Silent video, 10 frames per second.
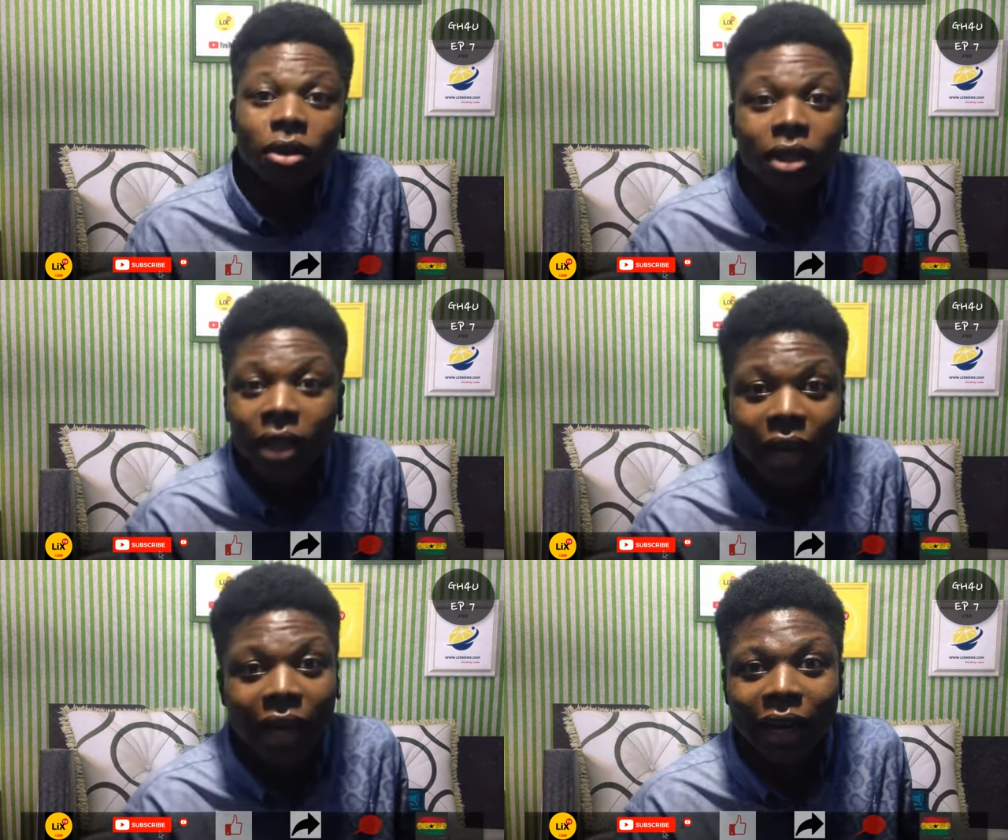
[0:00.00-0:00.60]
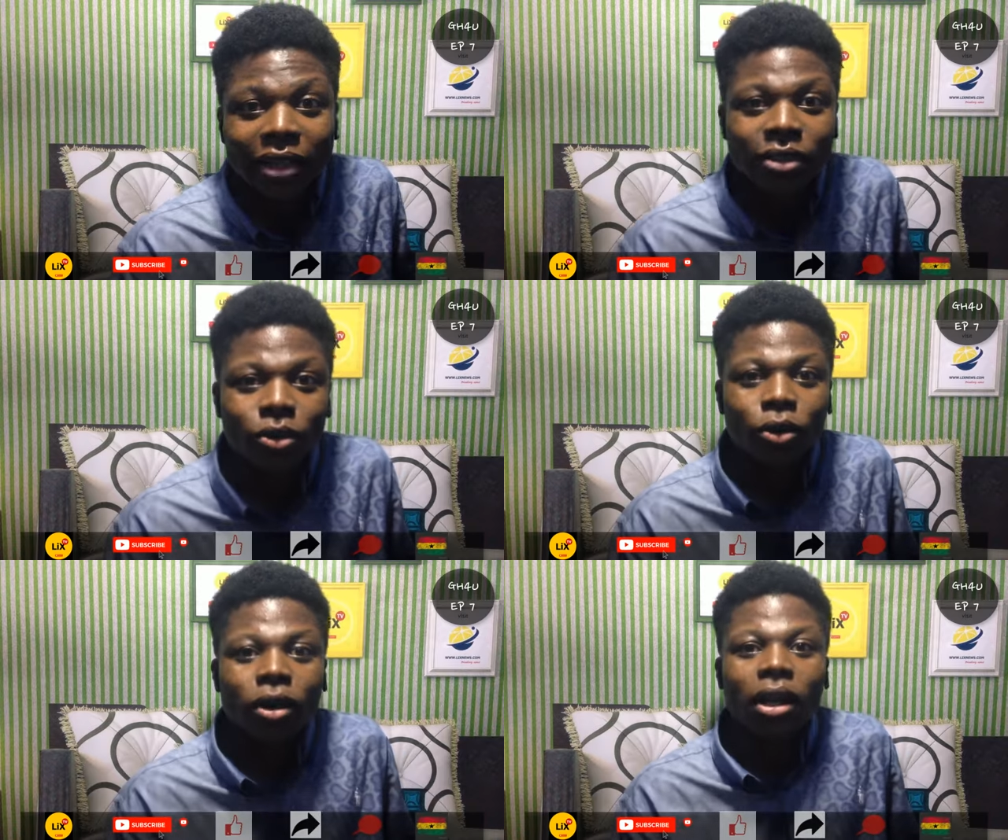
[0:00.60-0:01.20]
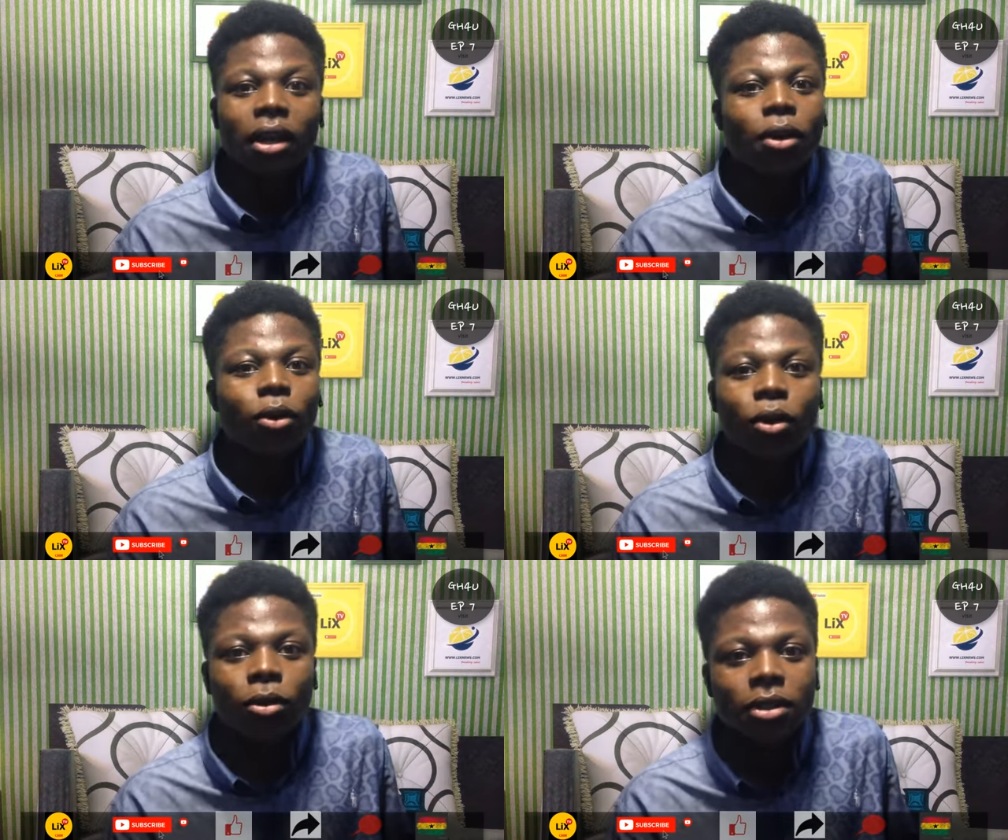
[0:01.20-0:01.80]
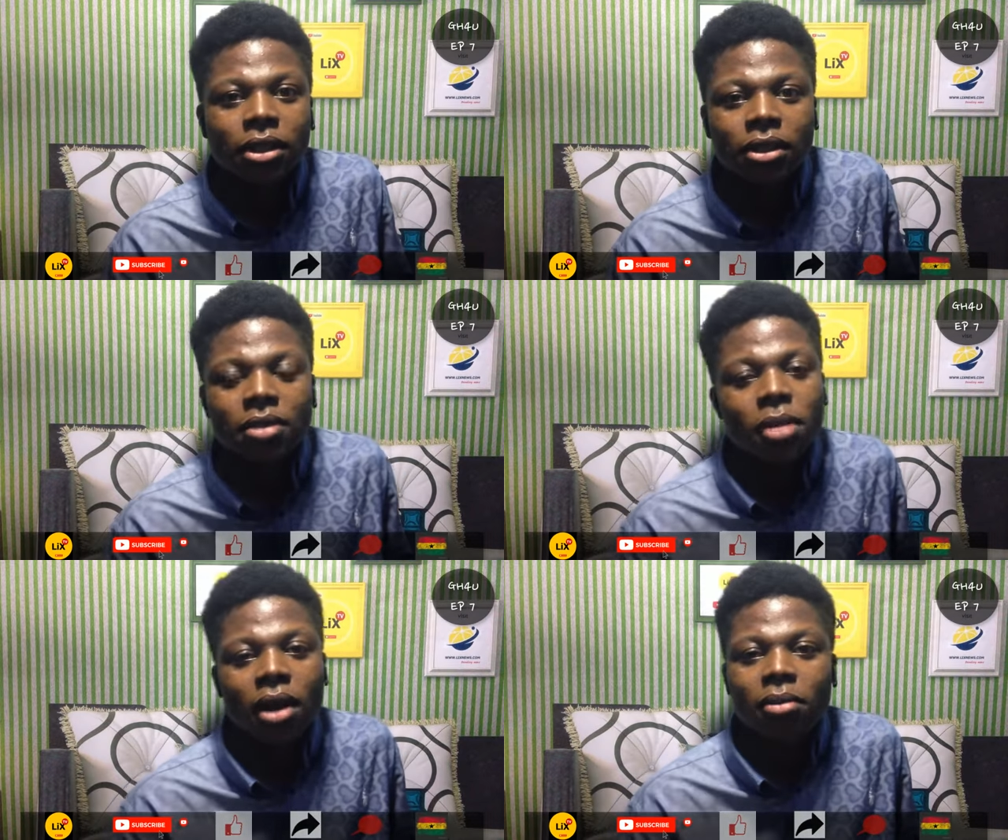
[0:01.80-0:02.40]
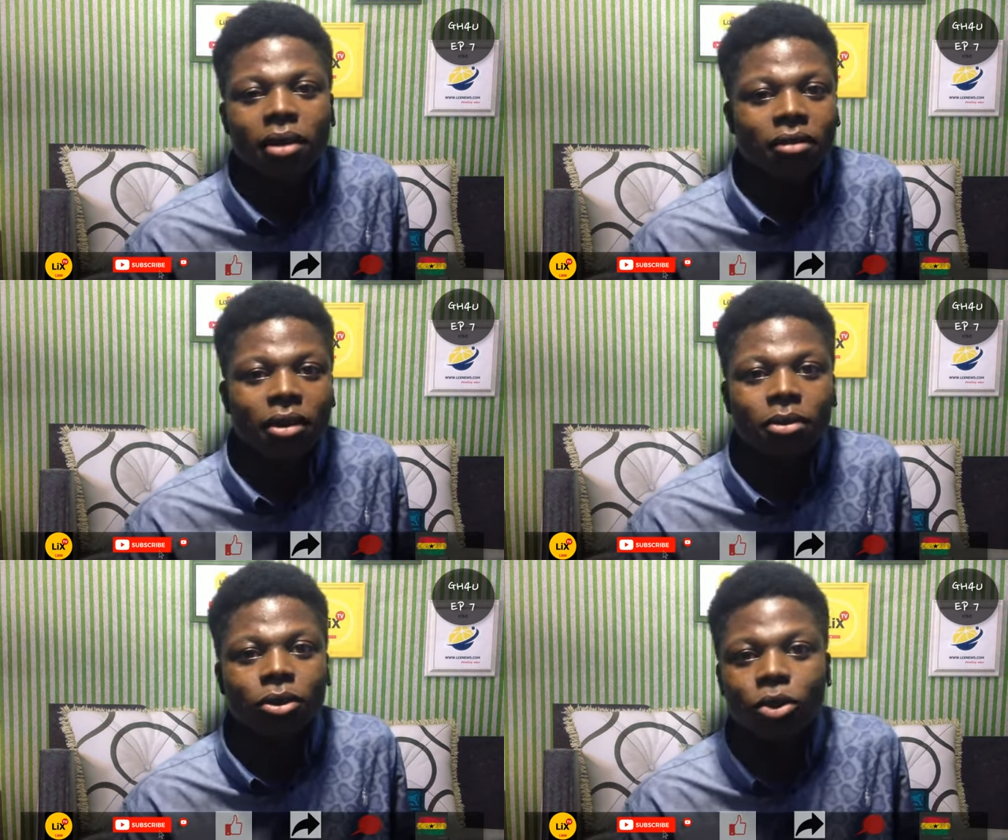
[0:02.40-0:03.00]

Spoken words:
Kindergarten or then the economy thing about my family.